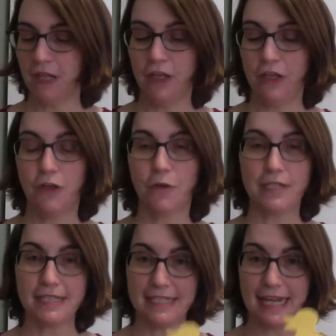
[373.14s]
You're going
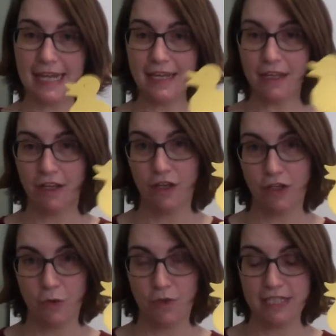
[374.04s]
to take
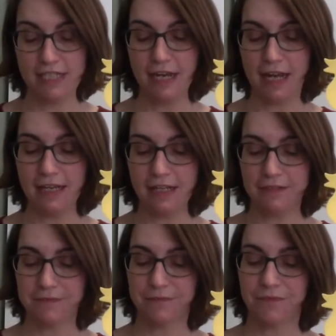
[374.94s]
your duck
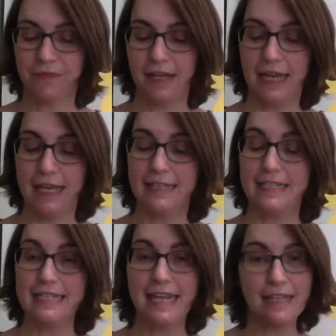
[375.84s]
and then
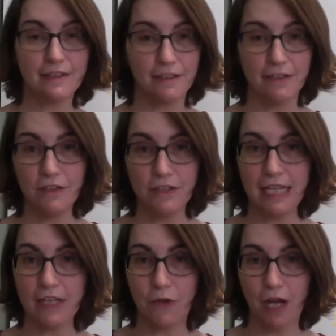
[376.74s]
take the little
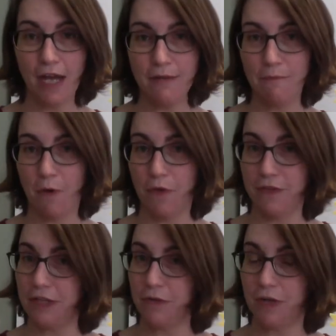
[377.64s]
yellow cotton ball
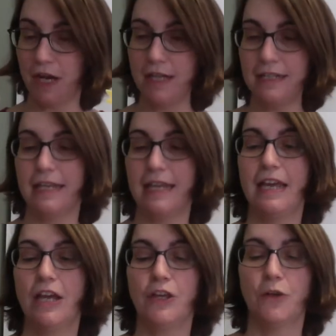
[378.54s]
that you got.
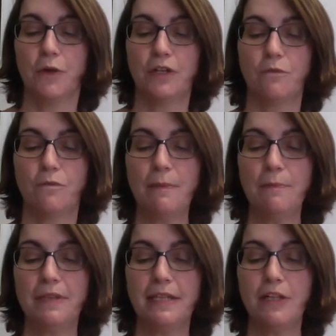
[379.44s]
You're going to rip
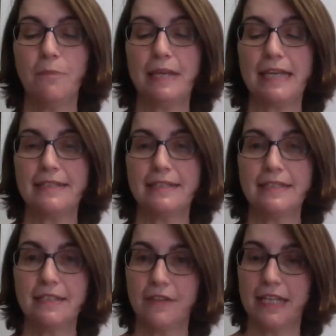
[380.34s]
little
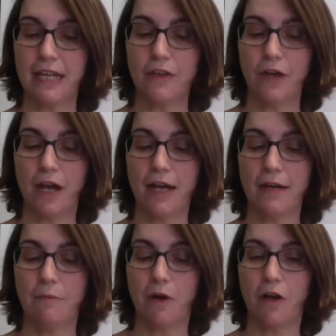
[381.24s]
pieces of the yellow
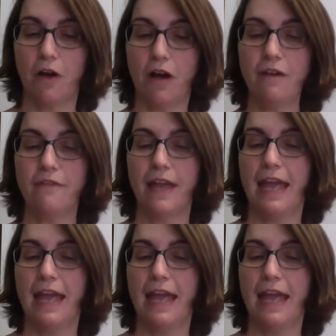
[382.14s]
cotton ball off